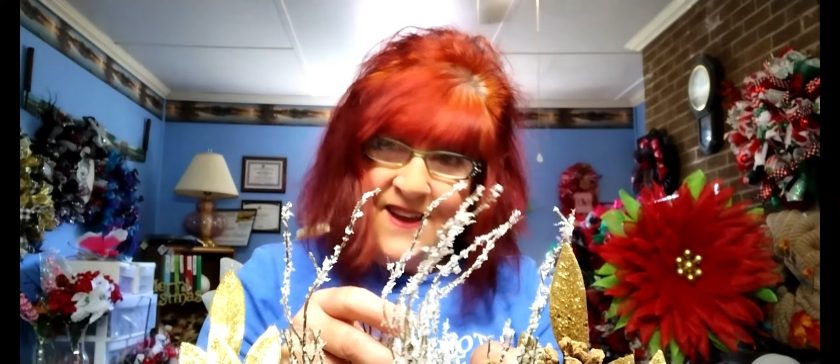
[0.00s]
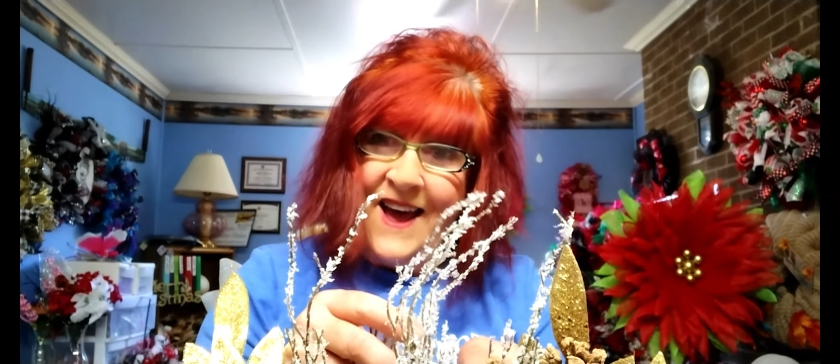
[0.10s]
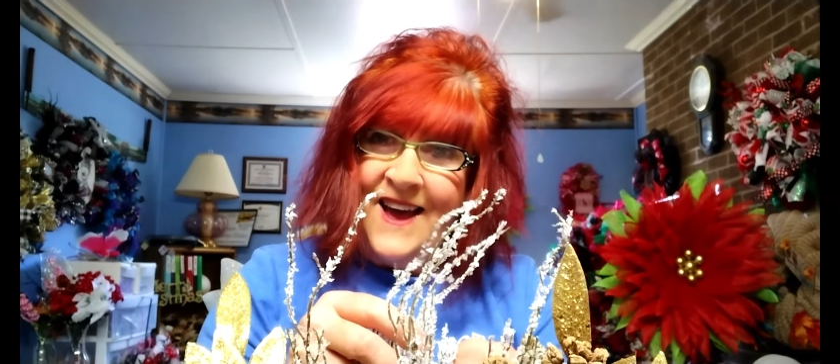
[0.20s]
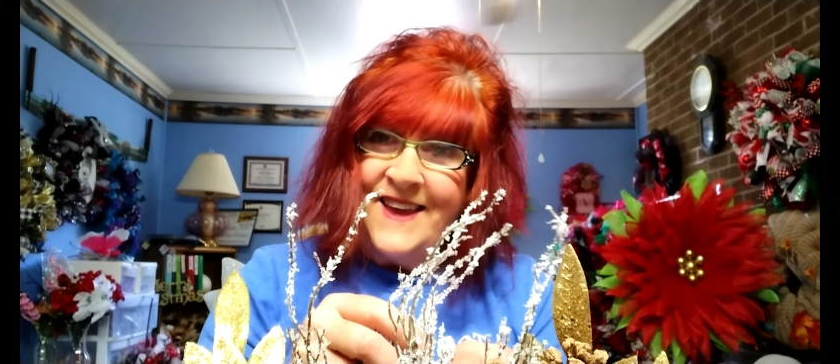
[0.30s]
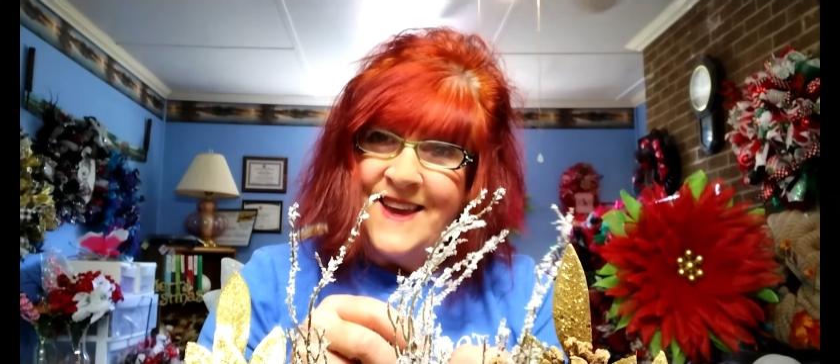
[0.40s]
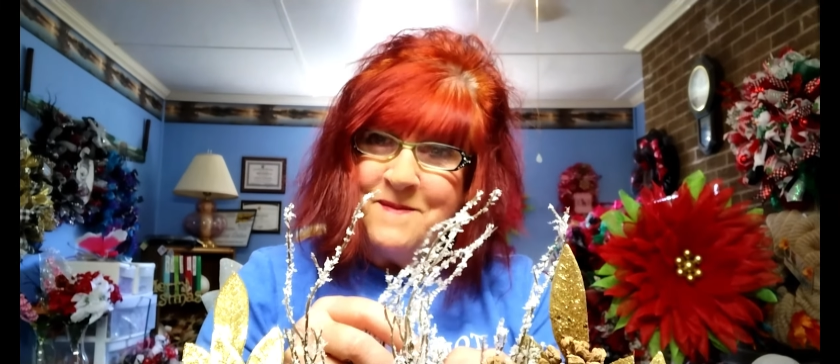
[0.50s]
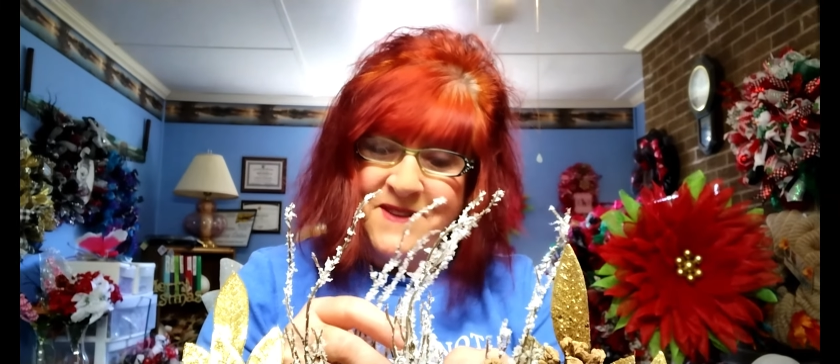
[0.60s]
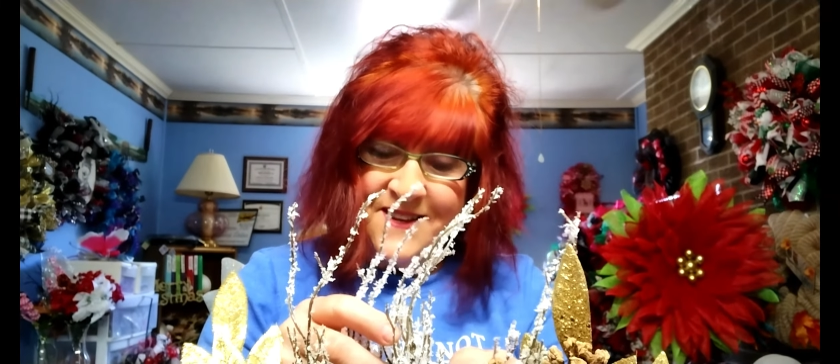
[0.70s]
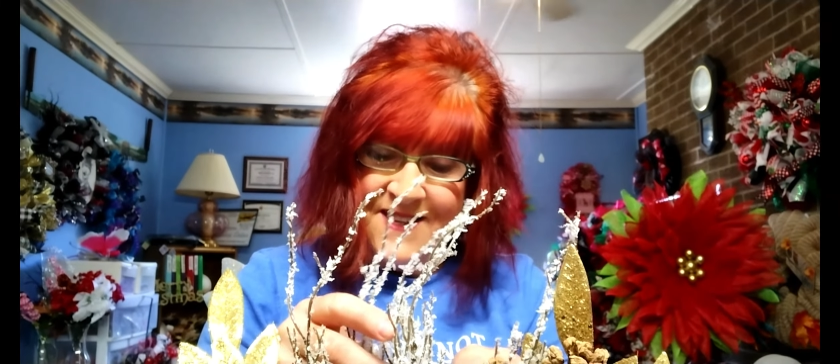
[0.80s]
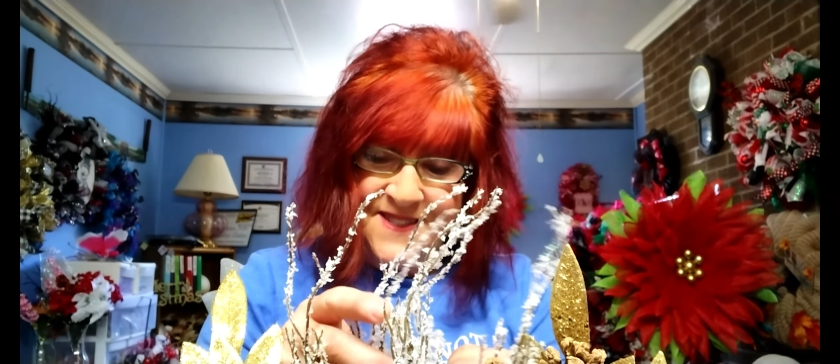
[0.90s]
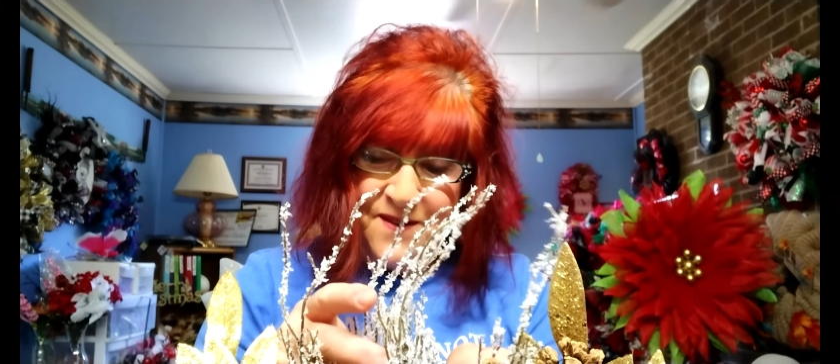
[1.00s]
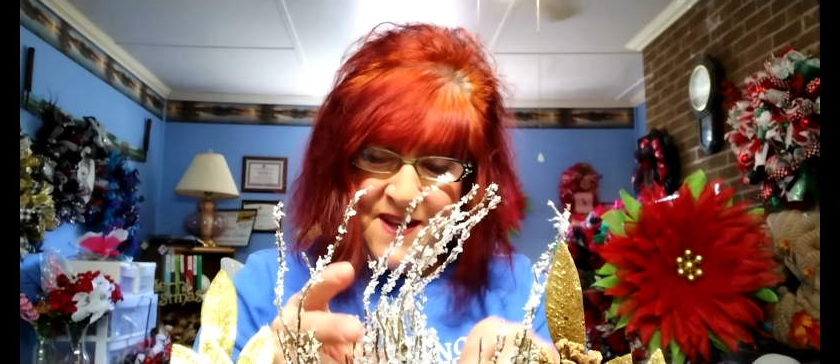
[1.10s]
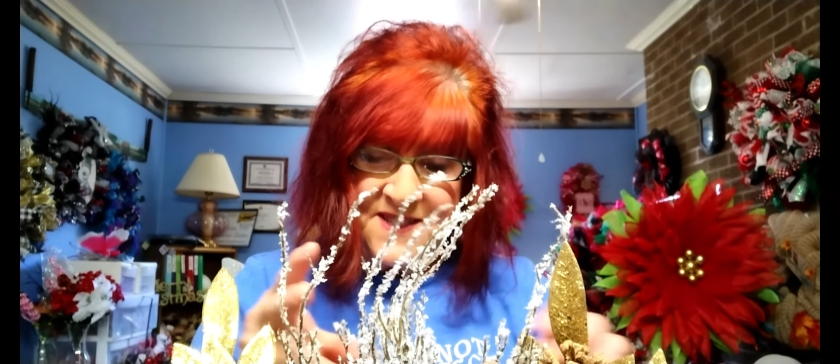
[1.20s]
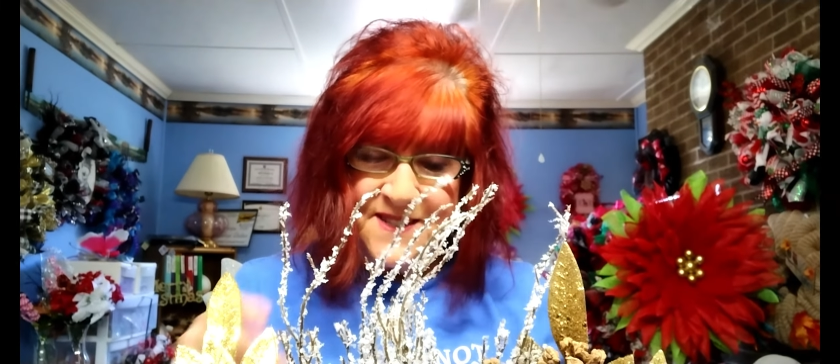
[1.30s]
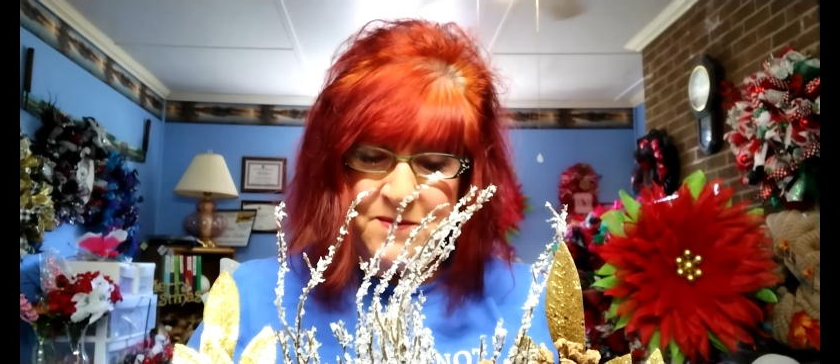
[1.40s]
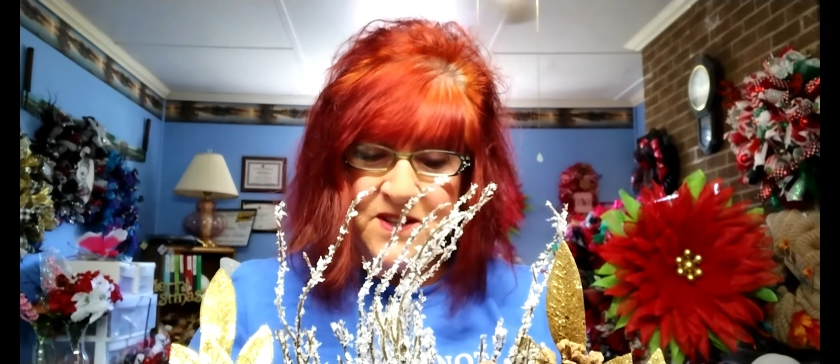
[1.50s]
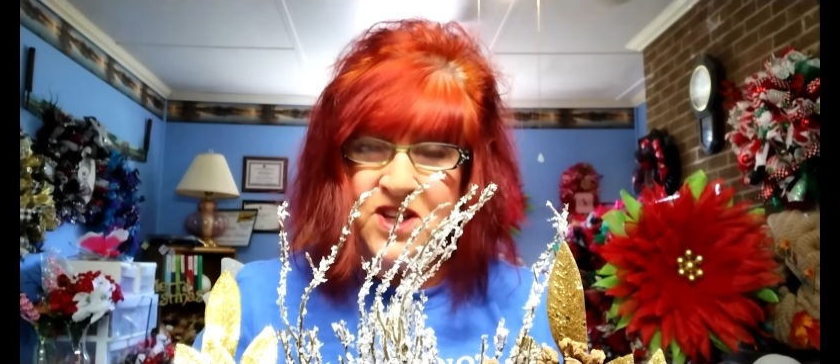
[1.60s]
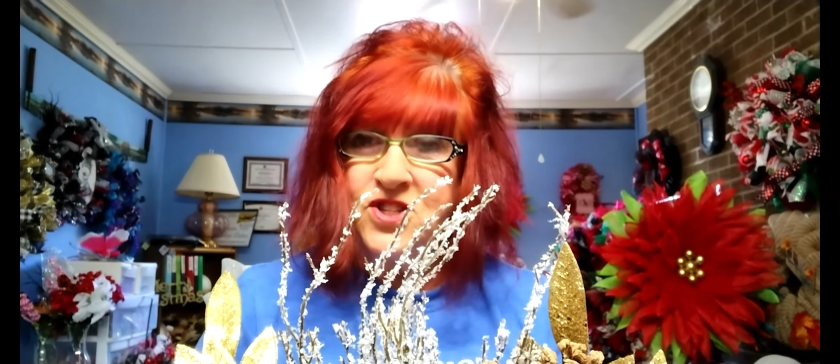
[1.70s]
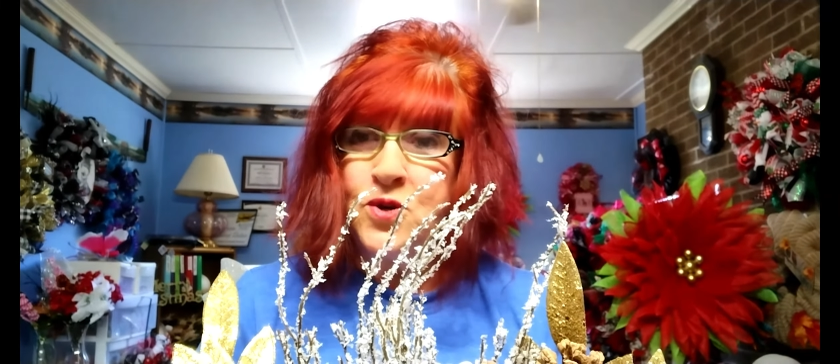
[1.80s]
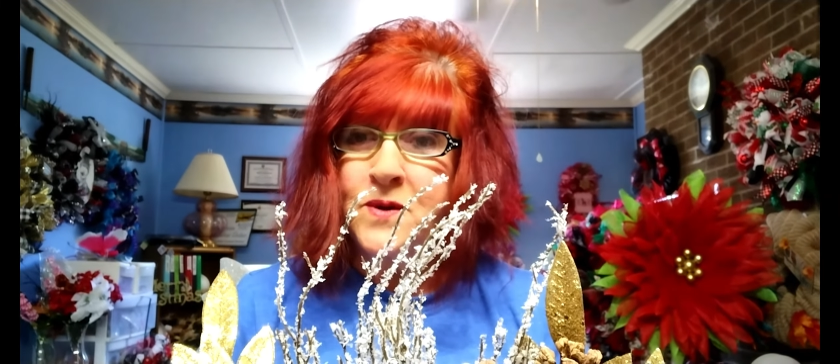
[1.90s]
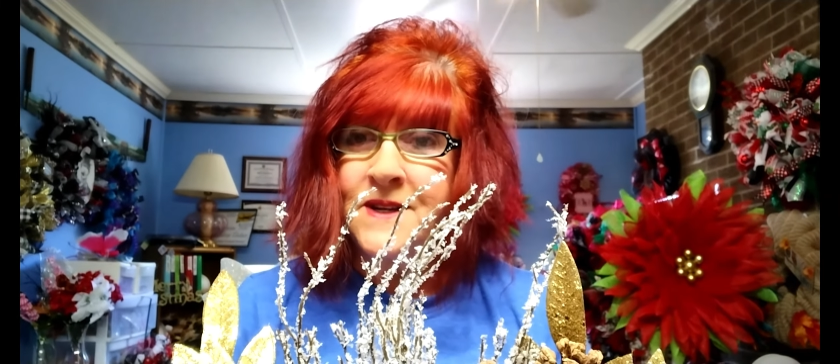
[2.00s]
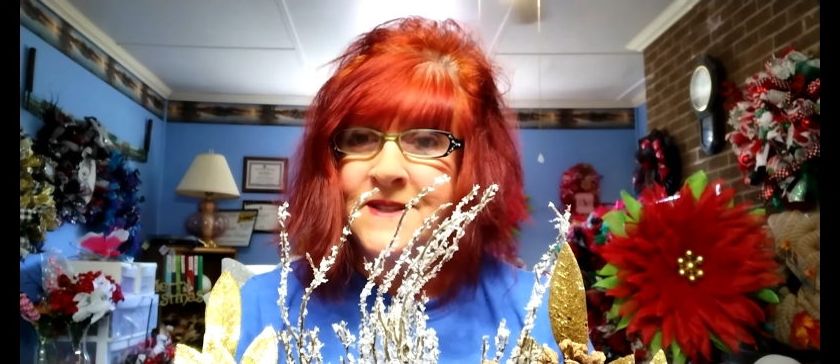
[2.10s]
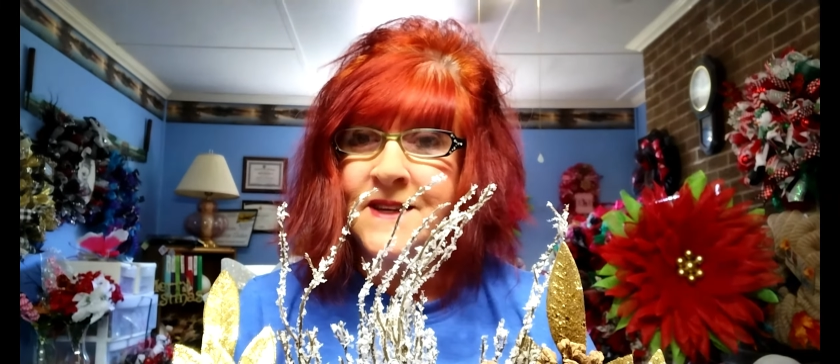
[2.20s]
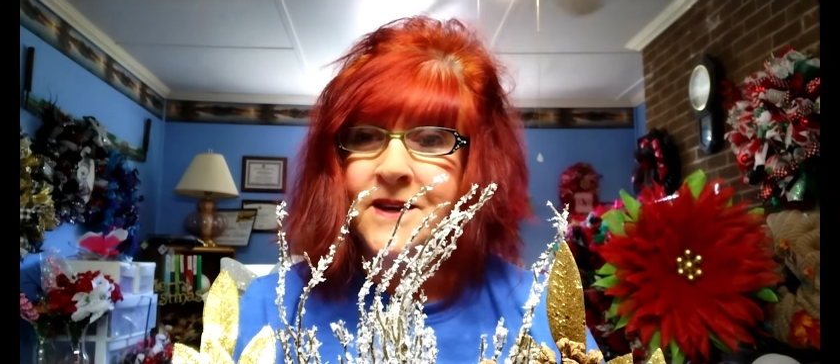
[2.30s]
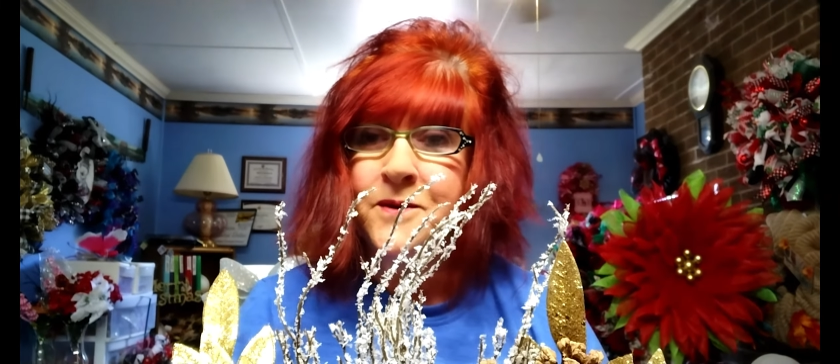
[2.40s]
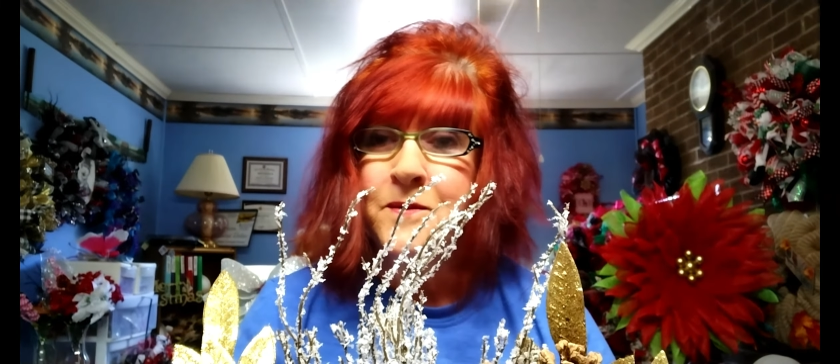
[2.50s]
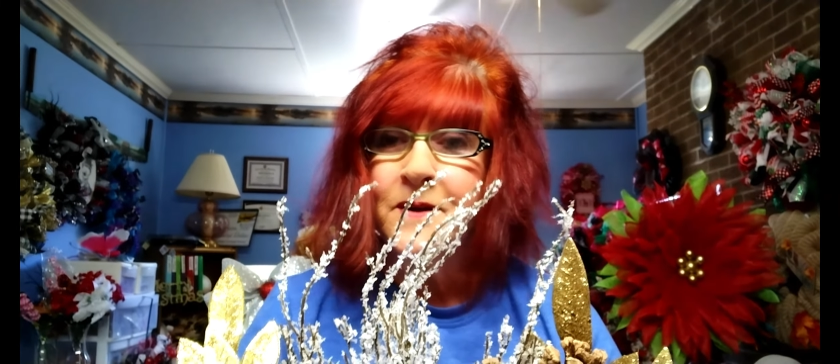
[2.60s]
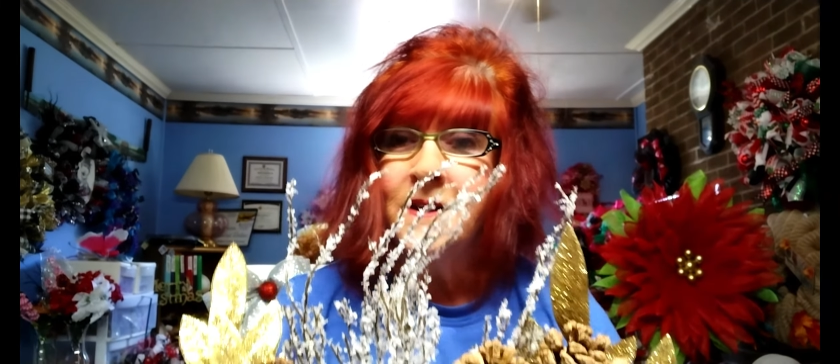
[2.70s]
I am. And so that's something that you can do.